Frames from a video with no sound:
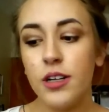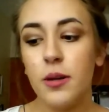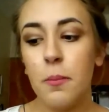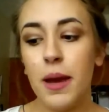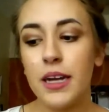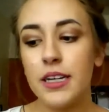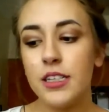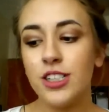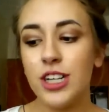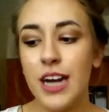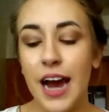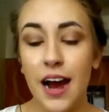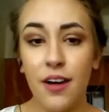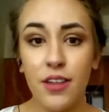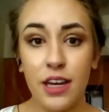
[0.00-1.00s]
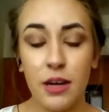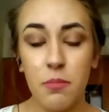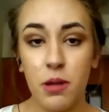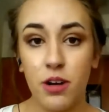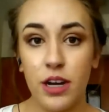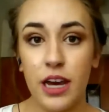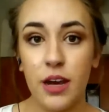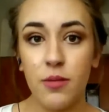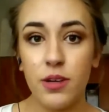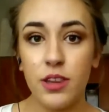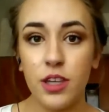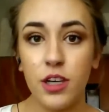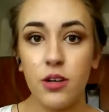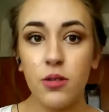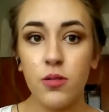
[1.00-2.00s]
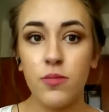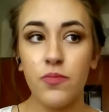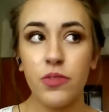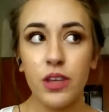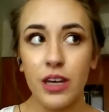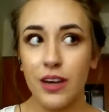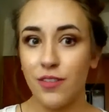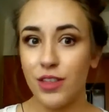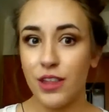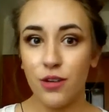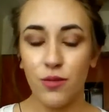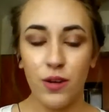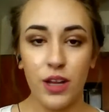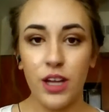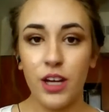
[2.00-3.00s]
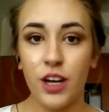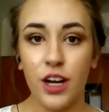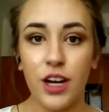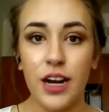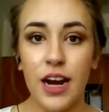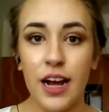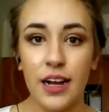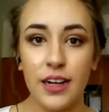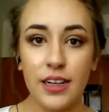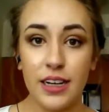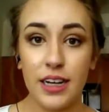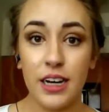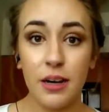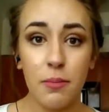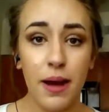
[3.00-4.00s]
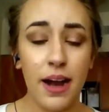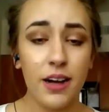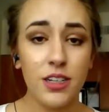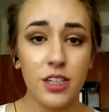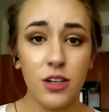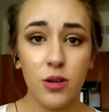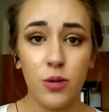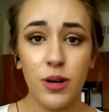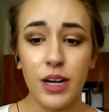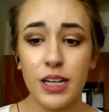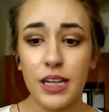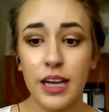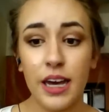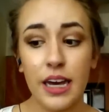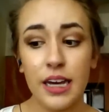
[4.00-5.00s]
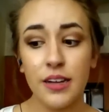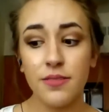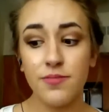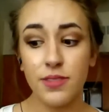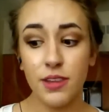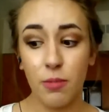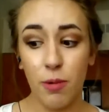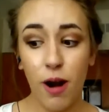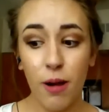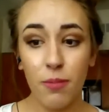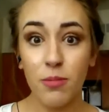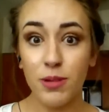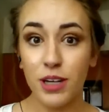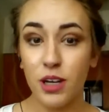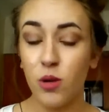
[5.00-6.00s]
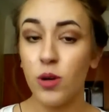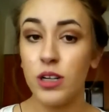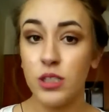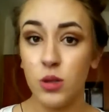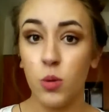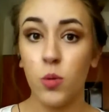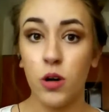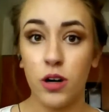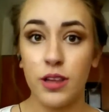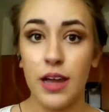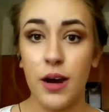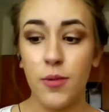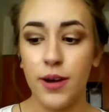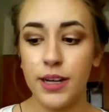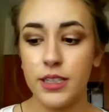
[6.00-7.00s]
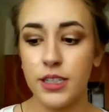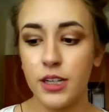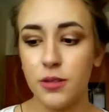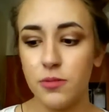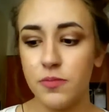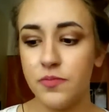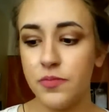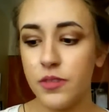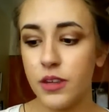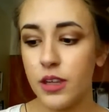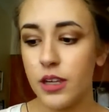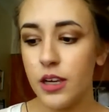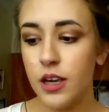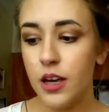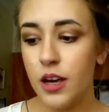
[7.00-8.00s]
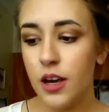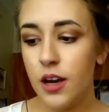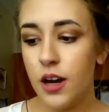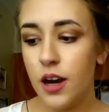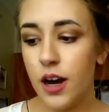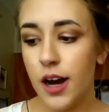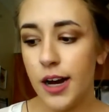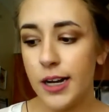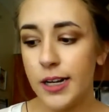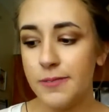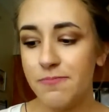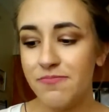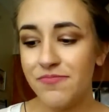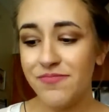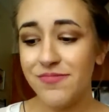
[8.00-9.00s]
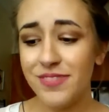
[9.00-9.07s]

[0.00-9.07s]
pay attention to how they communicate with you. If they're really good at getting back to you quickly, they're probably going to work that way too. And